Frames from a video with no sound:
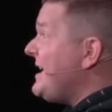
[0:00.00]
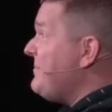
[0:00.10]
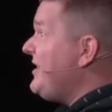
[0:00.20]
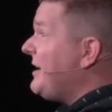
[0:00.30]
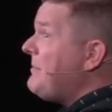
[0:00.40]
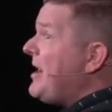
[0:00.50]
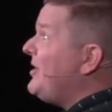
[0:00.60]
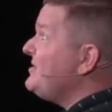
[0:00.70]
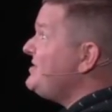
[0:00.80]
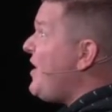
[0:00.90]
something about
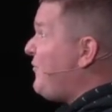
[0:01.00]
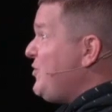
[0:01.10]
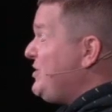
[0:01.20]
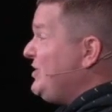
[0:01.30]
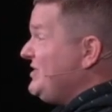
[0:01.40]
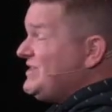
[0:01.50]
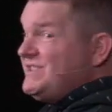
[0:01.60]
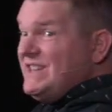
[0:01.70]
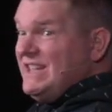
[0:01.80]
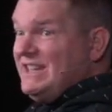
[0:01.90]
ourselves we couldn't
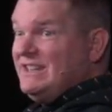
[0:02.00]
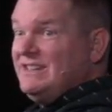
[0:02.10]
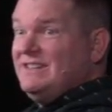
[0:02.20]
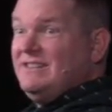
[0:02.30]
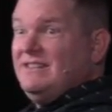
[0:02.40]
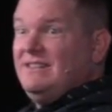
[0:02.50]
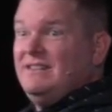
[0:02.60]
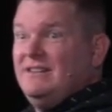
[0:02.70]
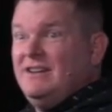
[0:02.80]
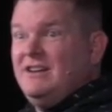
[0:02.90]
see.
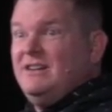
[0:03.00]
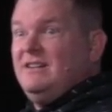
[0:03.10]
Amen.